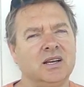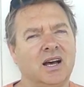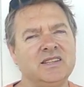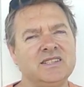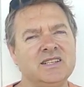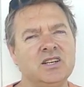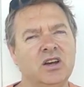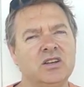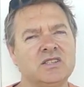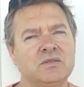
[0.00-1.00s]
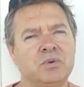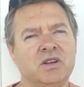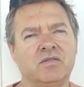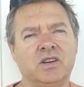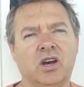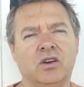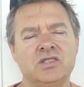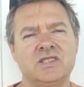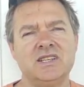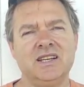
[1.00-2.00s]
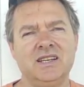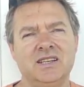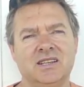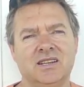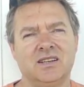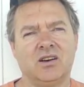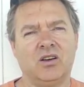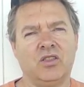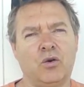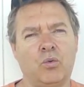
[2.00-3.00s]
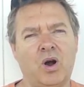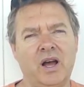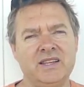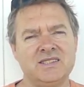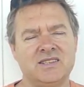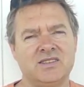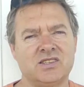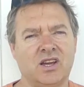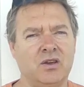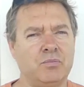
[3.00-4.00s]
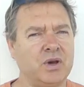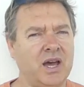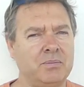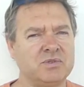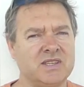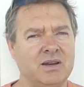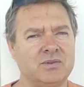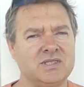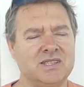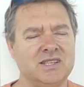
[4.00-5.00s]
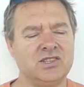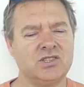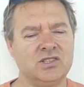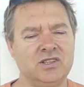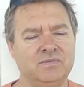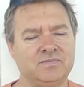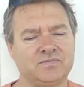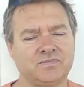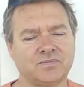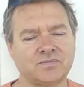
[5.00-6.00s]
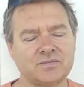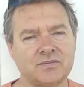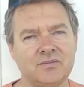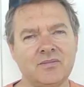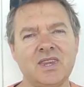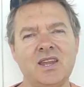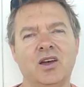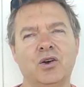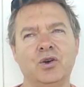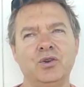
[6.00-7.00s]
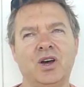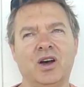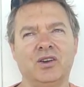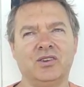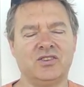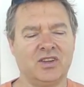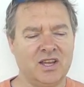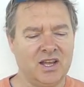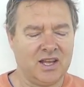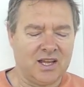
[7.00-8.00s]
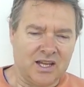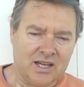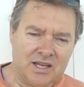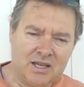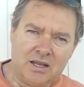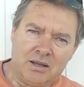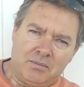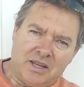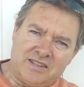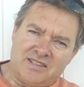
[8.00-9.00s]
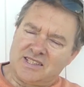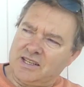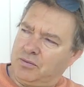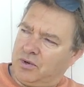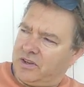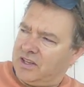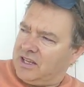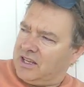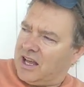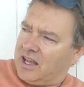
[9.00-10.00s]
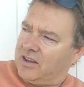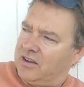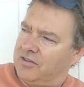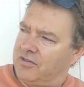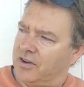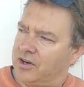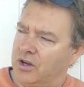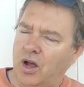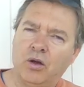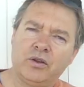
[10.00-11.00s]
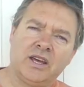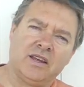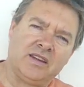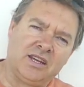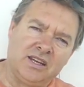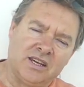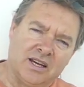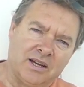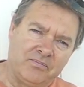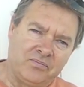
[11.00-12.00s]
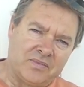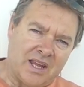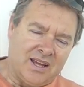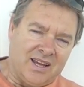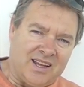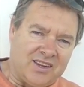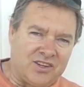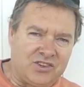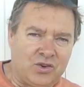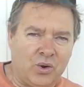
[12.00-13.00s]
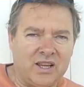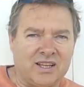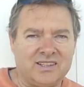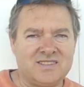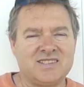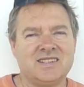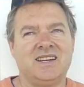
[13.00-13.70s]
I did notice a bit of ghosting on the whites, so perhaps that was the issue. Who knows? Let's see what the other photo. Oh yeah, the toilets.